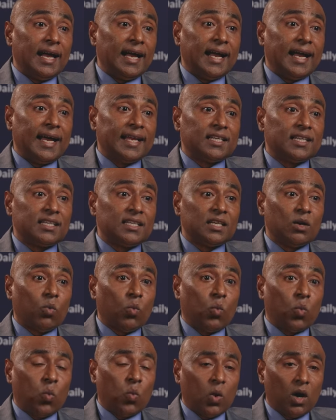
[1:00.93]
at
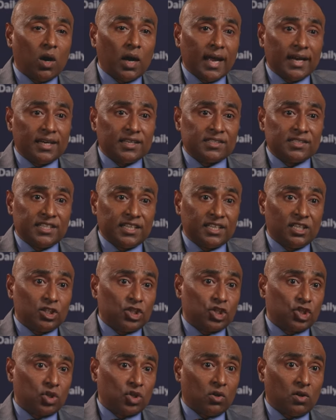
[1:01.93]
a single
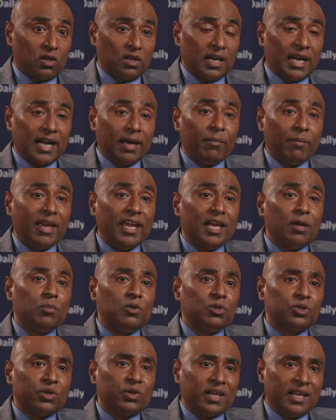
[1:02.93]
shot, I'm able
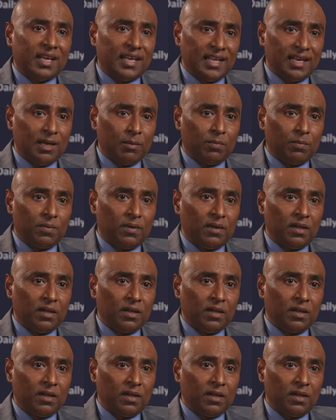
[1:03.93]
to help